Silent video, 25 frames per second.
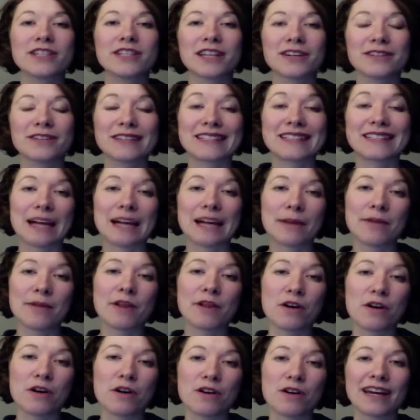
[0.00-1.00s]
come along
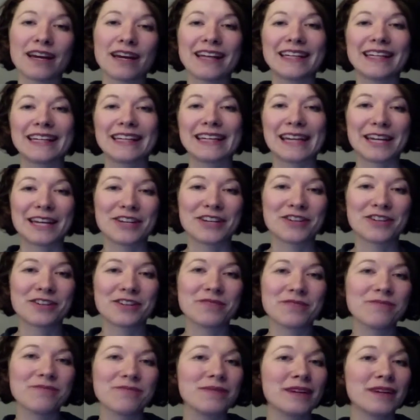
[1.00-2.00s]
and engage them
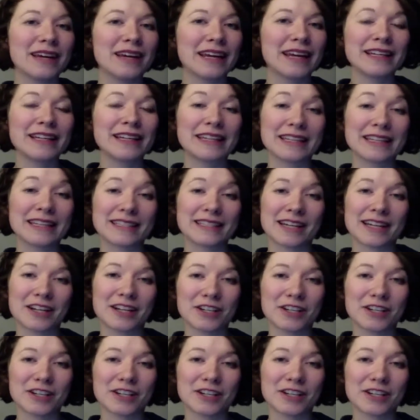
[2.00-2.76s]
in these sessions,